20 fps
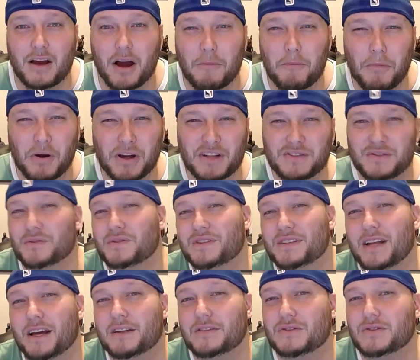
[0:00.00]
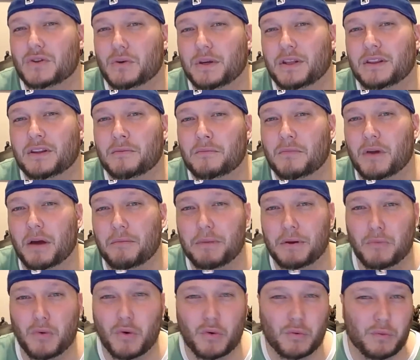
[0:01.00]
I might sort of start doing them a
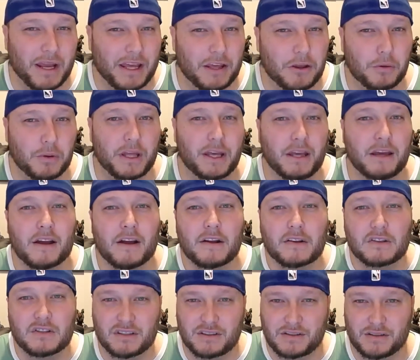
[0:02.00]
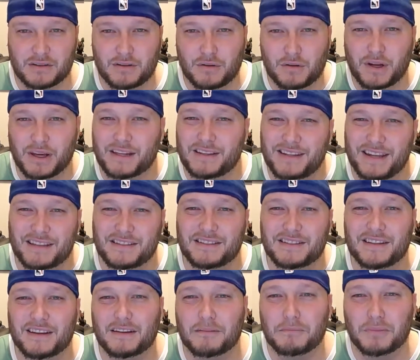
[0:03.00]
bit more regularly, just to sort of
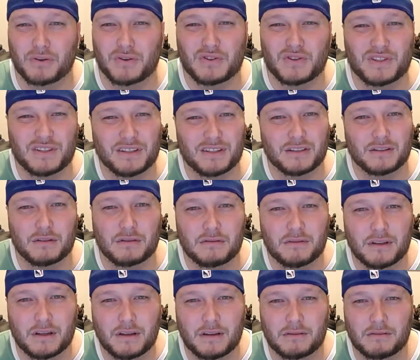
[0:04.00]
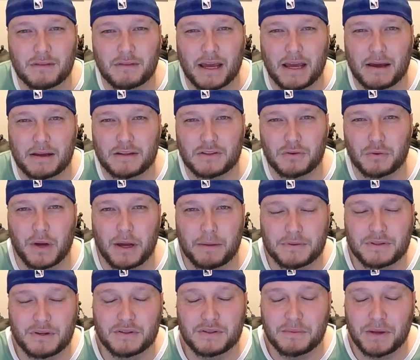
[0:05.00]
condense it, because the actual
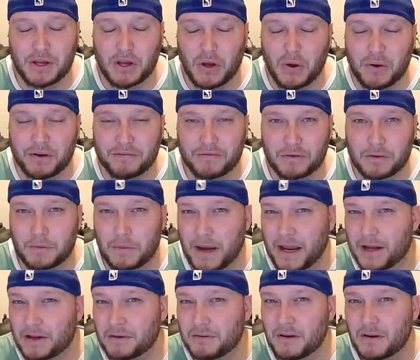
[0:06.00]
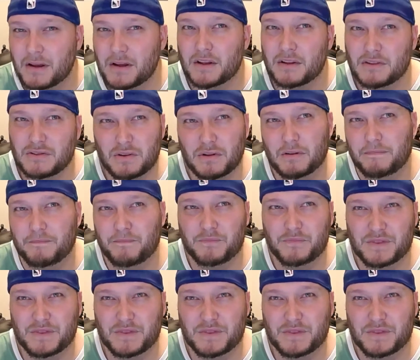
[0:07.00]
episodes have been going for around sort of